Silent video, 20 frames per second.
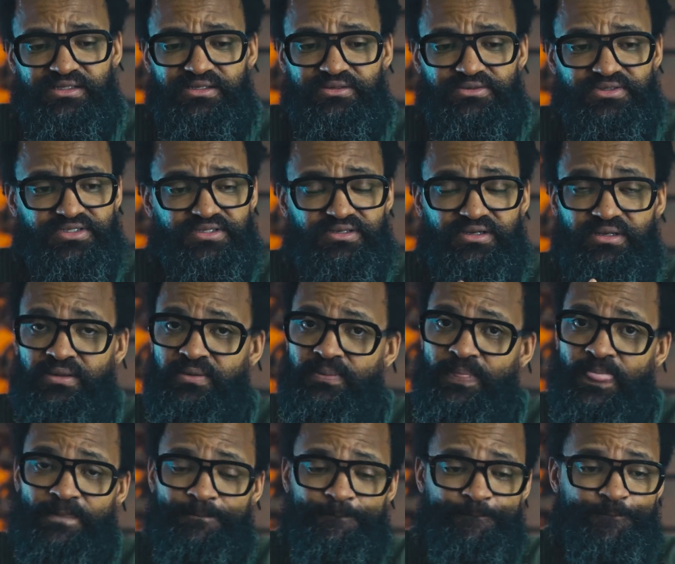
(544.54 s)
There's
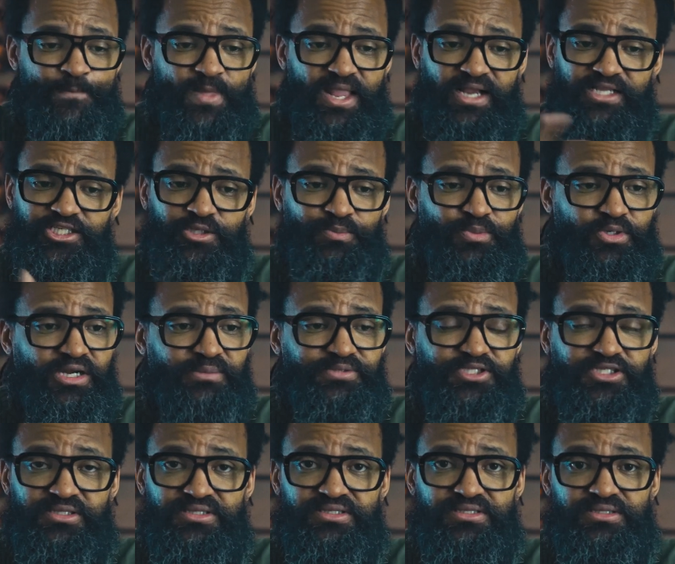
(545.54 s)
cheaper
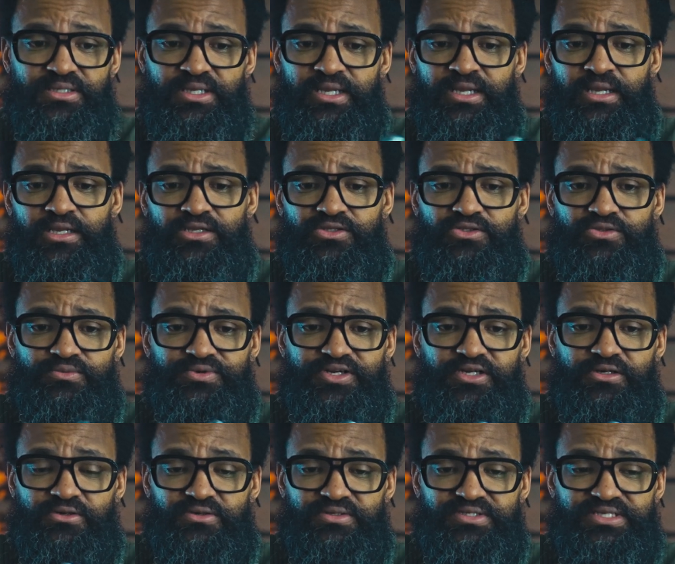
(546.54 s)
options to
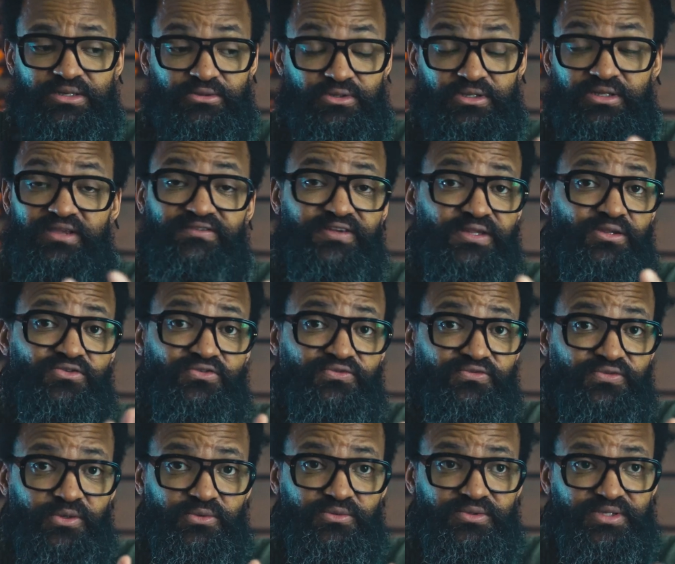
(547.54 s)
record sound. Even your
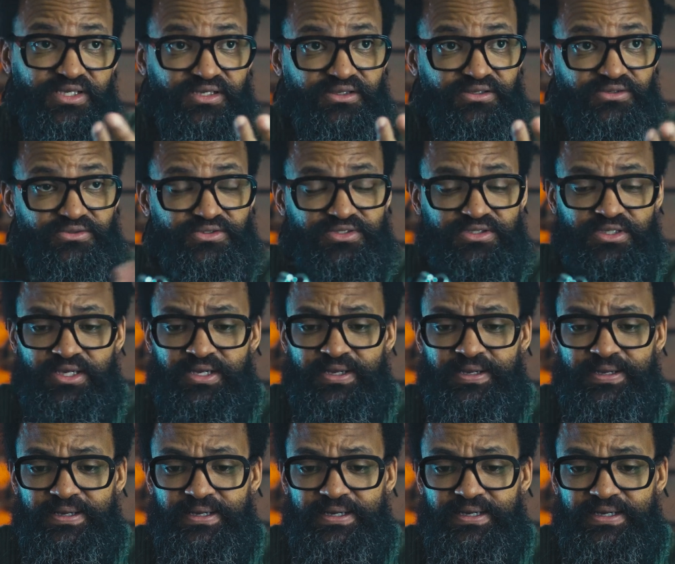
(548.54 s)
phone
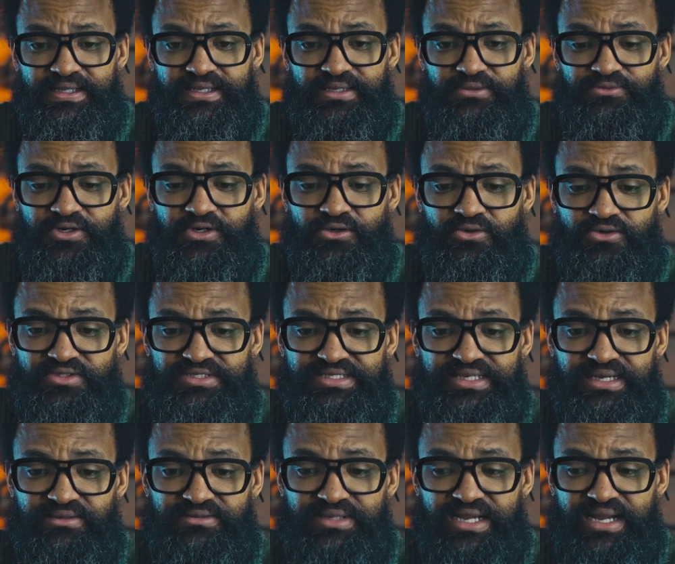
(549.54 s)
can record
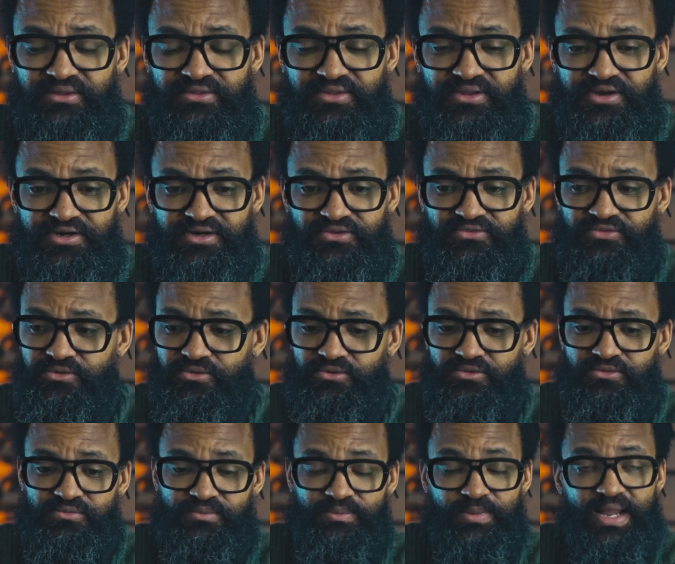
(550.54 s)
sound out there if
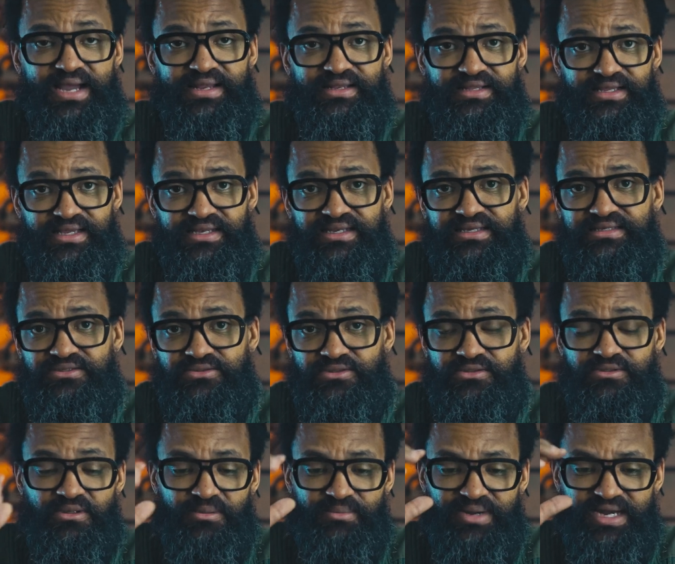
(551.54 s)
you add an
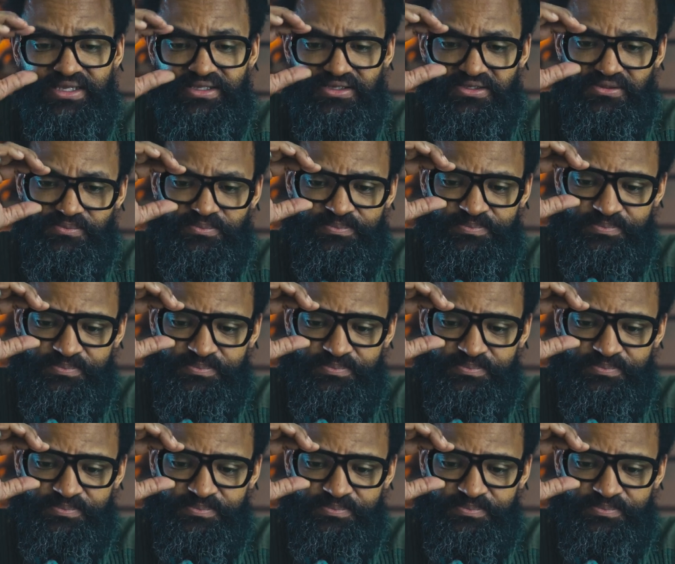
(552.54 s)
external mic.